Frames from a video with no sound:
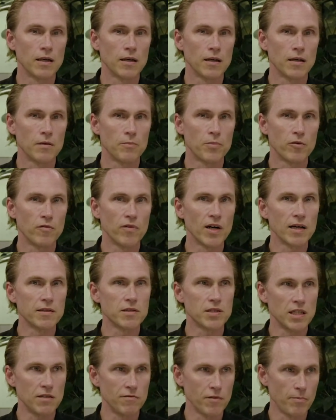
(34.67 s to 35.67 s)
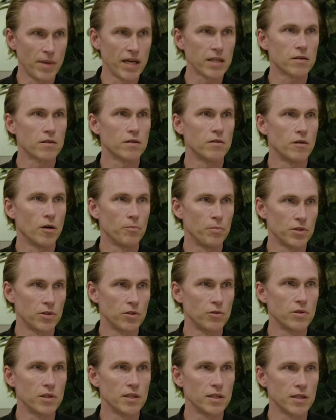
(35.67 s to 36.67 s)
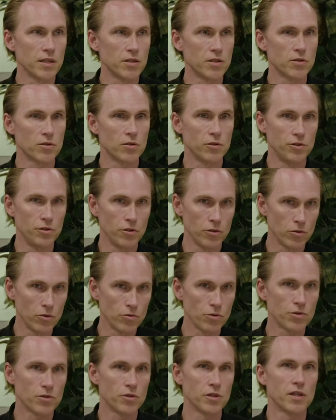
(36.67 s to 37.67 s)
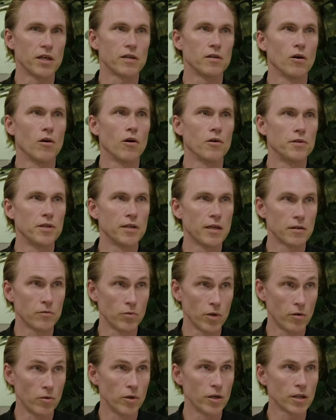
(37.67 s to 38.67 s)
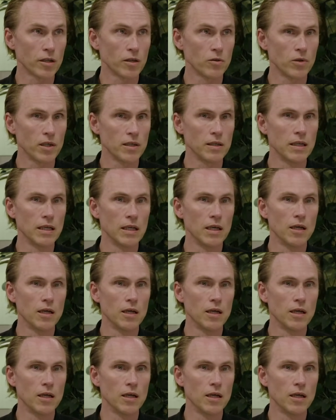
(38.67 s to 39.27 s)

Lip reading: it provides even better opportunities to use the technology that we are working with